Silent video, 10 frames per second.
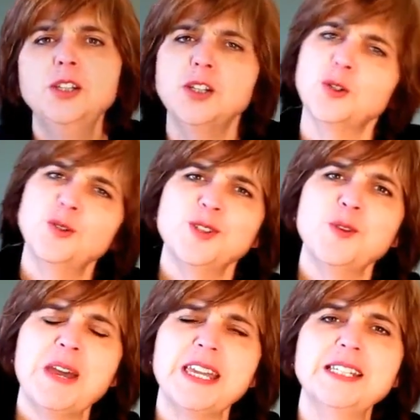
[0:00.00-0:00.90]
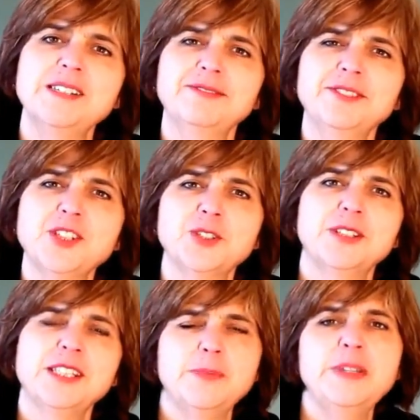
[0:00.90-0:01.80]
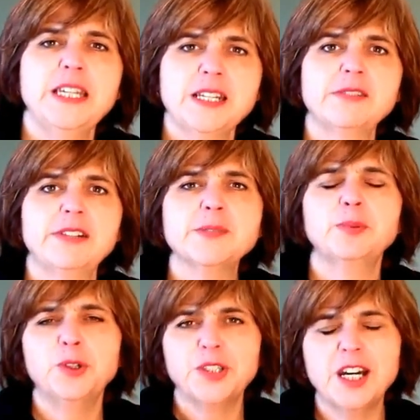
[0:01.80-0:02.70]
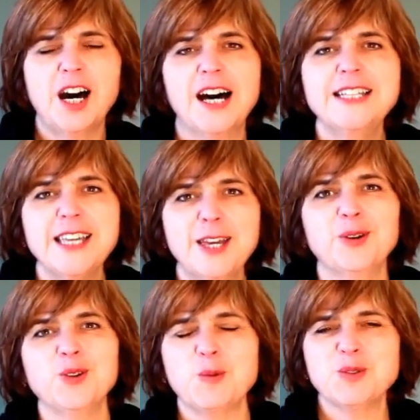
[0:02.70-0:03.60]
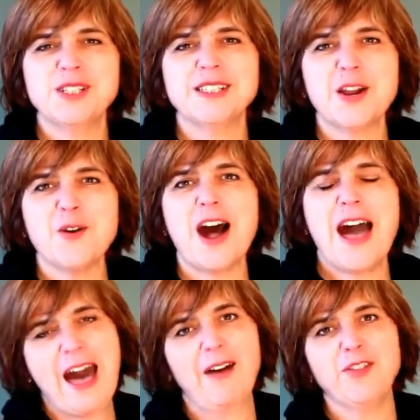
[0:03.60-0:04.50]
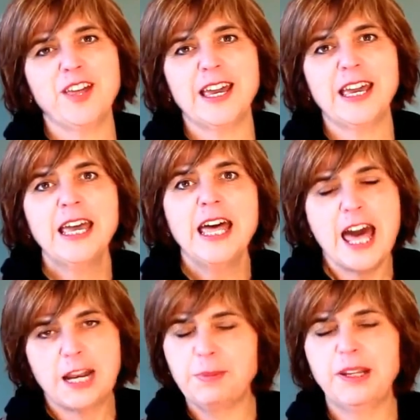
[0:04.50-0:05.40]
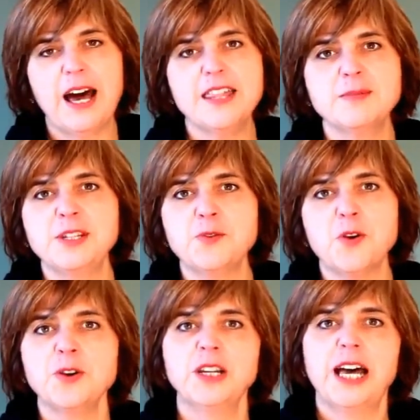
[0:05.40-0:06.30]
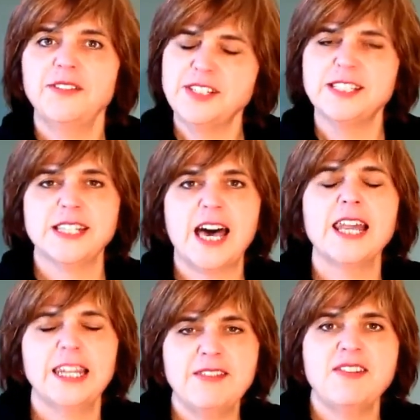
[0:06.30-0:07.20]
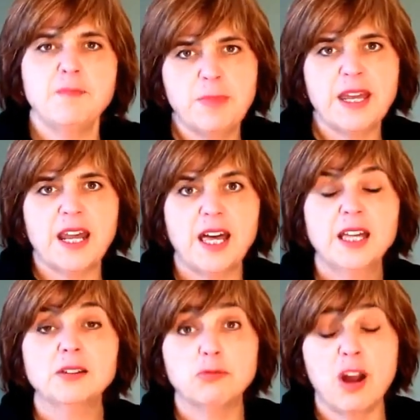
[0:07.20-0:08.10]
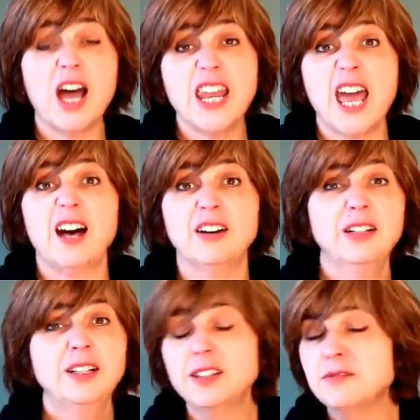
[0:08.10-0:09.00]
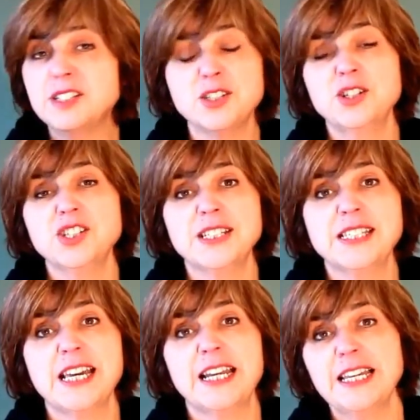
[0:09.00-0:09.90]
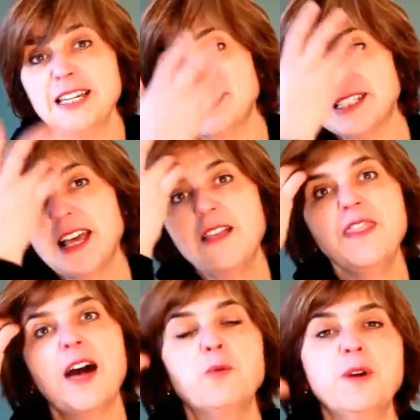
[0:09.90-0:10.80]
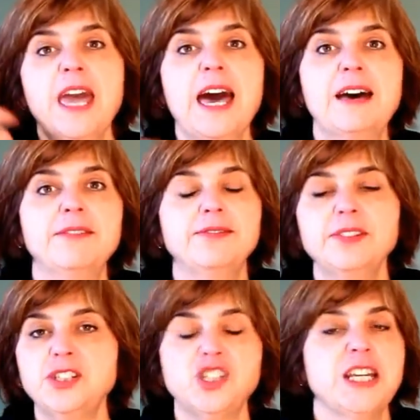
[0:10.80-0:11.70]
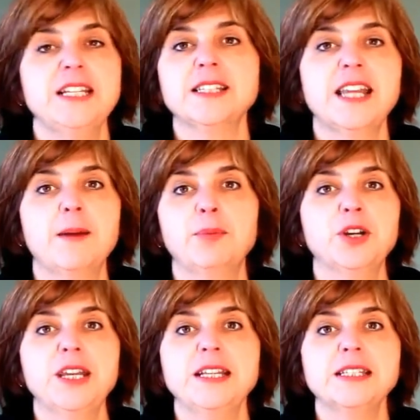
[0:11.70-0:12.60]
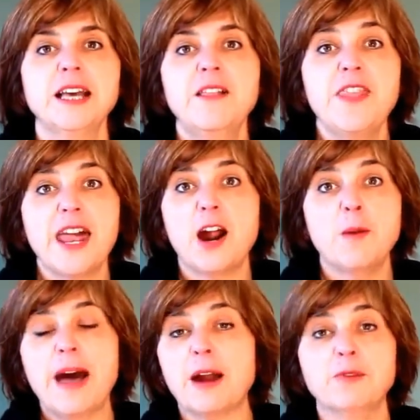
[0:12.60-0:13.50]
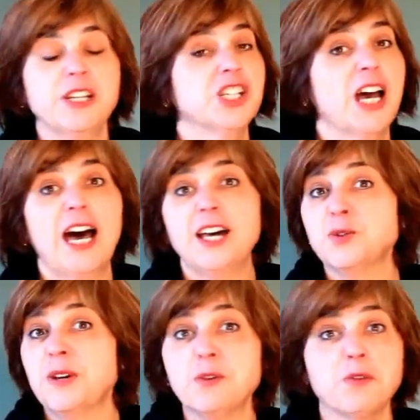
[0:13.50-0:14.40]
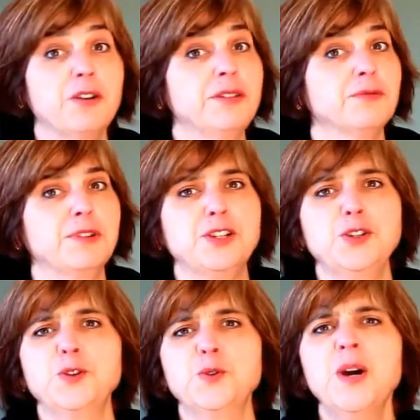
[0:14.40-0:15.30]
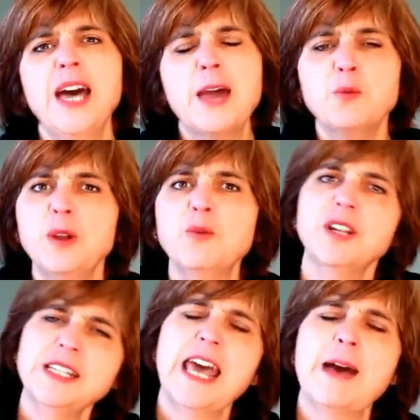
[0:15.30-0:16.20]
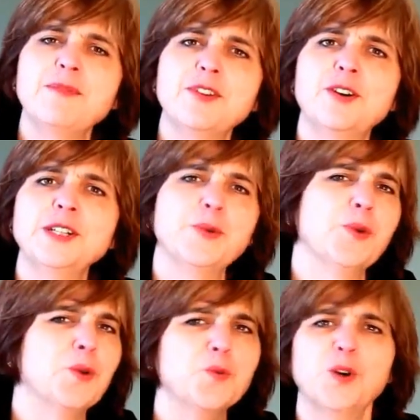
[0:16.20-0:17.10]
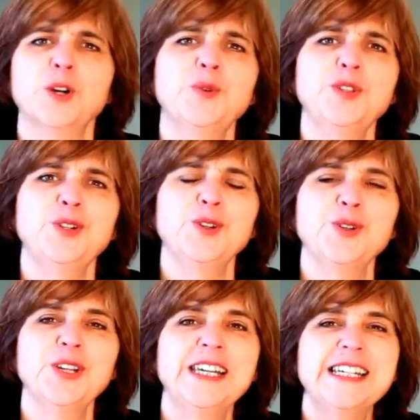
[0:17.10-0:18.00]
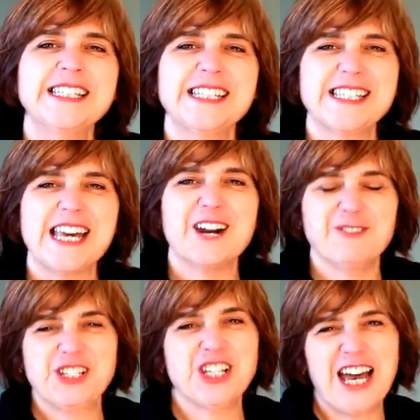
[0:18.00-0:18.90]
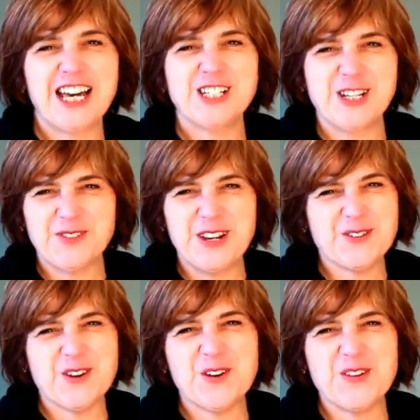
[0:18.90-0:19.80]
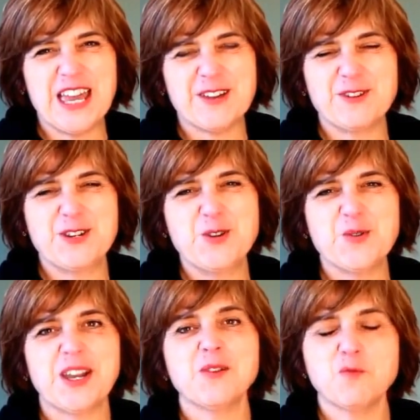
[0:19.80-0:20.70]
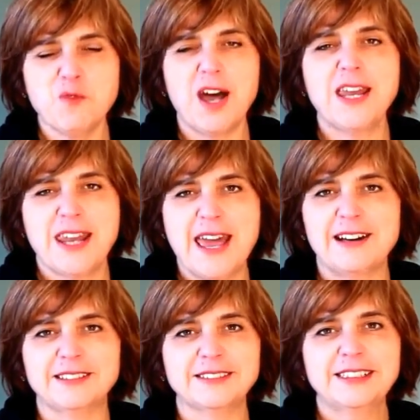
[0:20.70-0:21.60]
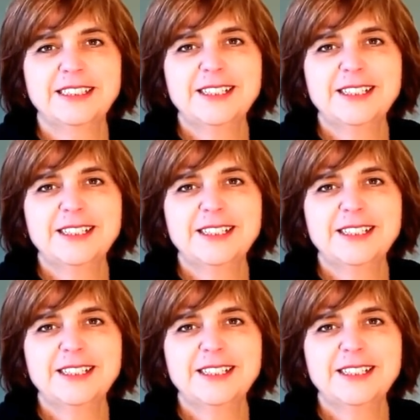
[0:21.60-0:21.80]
you could also make a different choice to begin to explore the kinds of health options there are out there and apply them in your own life to start living better right now. The research is telling us that we have genes in our bodies that are about recharge, regrowth, renew, and we want to tap those. We want to work with you to start recharging, regrowing, and renewing right now.